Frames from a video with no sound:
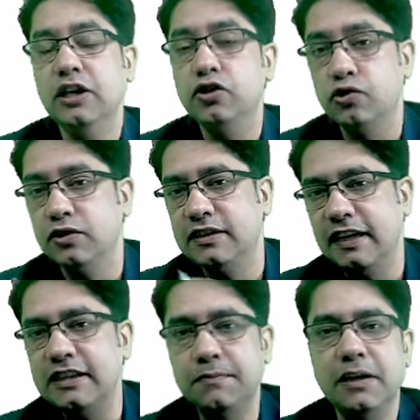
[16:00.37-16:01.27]
So
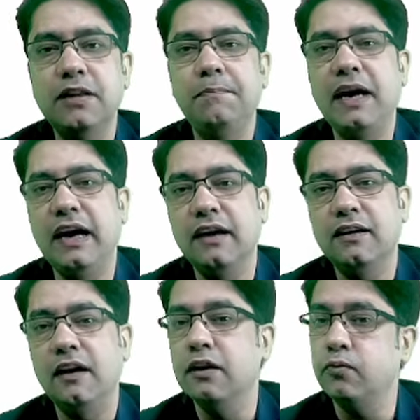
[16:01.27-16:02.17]
6 months back,
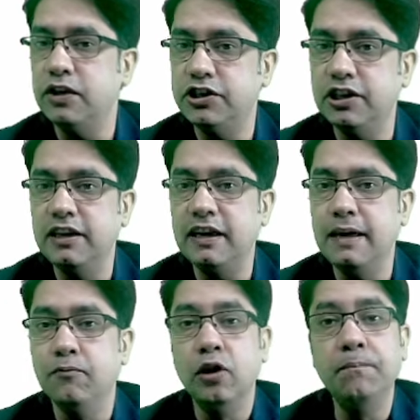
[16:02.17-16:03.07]
a question
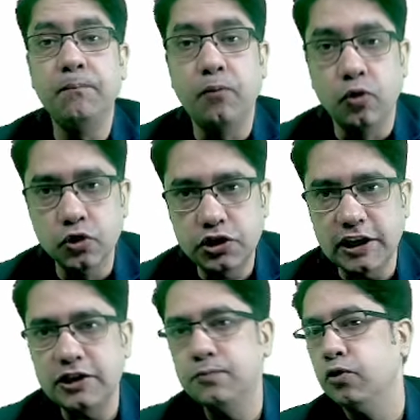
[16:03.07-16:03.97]
came on
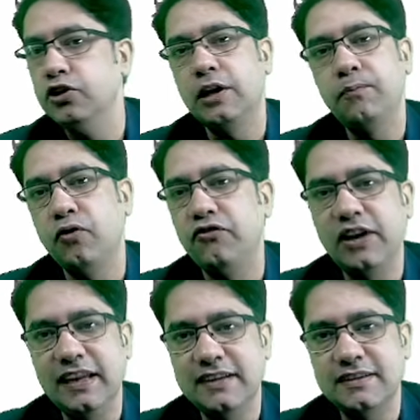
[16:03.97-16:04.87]
post-exposure
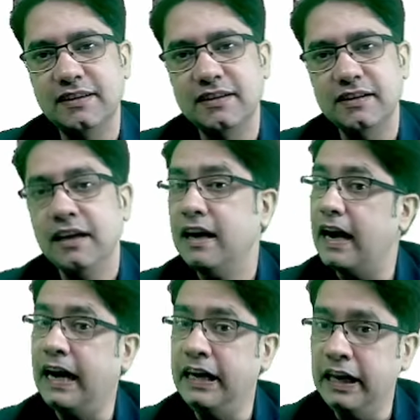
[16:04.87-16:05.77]
prophylaxis
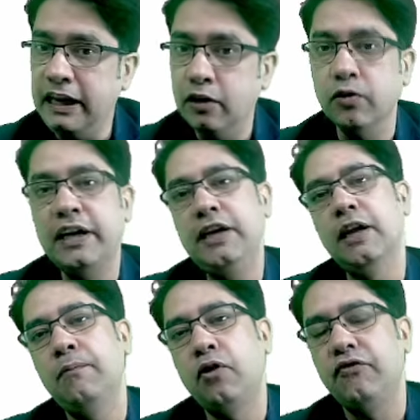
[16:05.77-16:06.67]
and
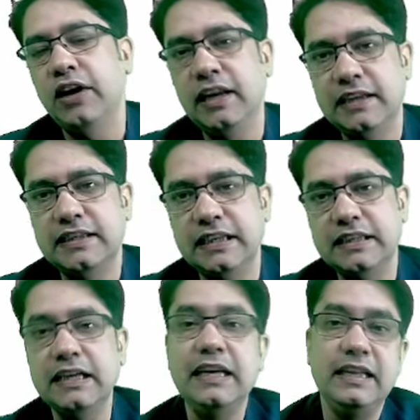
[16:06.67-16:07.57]
neonatal prophylaxis.
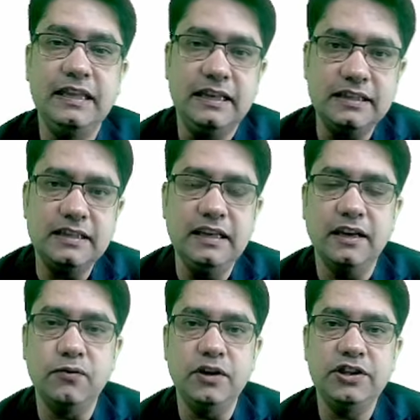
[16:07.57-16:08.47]
This year
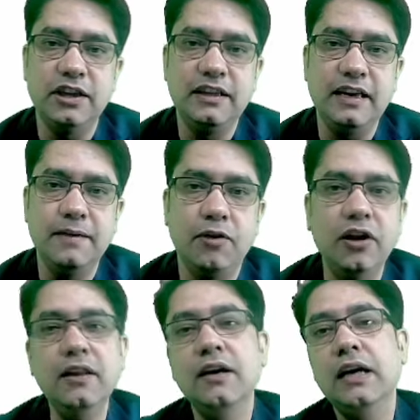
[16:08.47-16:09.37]
question came on